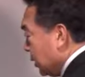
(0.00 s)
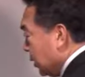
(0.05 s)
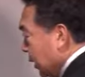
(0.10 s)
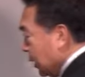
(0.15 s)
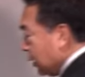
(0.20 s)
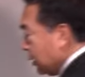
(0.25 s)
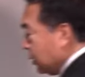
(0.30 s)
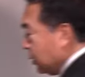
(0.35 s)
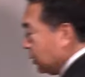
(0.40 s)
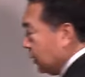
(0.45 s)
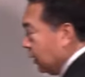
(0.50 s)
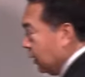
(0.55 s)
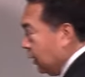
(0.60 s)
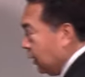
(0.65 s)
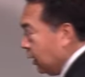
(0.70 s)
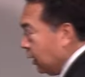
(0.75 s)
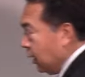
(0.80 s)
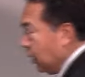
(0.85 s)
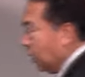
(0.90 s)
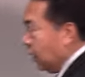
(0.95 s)
6.
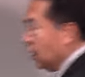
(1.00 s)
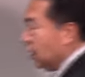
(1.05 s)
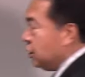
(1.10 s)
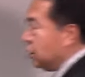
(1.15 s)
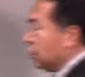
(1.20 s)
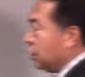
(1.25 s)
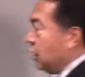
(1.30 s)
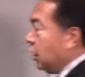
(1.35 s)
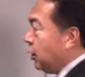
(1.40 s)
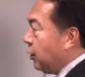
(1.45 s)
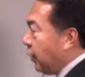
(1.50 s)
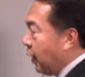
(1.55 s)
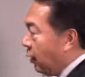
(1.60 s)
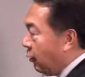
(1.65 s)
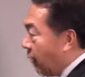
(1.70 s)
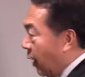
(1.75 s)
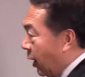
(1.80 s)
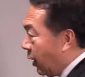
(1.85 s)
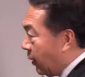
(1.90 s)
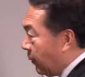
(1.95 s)

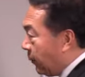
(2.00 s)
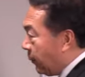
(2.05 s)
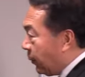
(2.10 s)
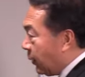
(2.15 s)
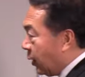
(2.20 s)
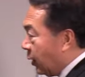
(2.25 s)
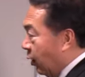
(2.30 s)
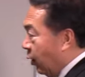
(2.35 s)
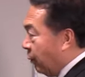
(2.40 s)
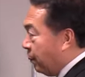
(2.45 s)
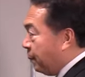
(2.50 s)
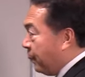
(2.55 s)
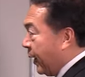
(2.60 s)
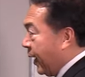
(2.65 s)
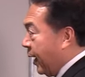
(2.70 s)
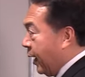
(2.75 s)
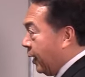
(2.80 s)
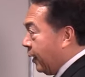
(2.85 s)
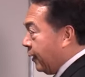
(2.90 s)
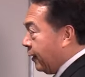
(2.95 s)
Children, what?
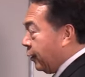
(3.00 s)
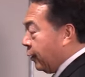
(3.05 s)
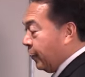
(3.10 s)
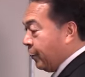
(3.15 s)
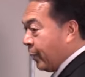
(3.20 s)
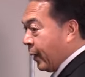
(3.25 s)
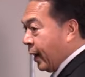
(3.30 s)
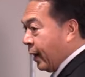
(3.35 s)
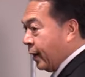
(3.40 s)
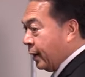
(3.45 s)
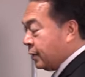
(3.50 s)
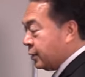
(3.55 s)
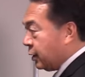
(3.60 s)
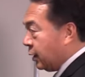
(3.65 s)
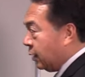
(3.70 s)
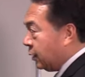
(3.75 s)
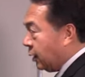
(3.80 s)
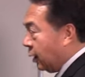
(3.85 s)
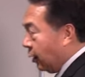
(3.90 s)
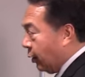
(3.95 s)
Obey your parents
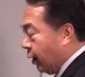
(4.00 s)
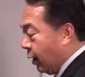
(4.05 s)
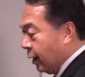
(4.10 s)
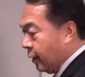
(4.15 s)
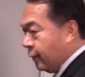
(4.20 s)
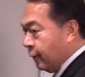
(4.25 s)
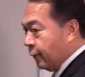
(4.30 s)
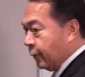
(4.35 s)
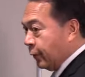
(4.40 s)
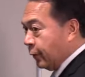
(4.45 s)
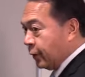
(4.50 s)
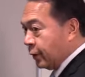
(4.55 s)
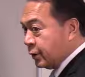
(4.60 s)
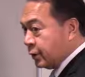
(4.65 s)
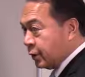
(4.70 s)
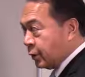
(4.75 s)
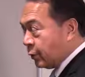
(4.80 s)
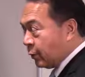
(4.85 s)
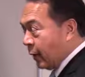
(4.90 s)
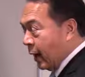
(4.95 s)
in the Lord, for this
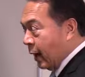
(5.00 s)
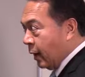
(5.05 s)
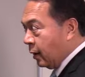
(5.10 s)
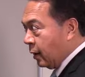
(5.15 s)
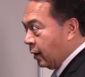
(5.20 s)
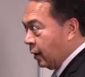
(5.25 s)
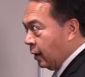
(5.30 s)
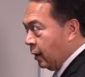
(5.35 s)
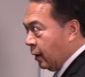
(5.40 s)
is right.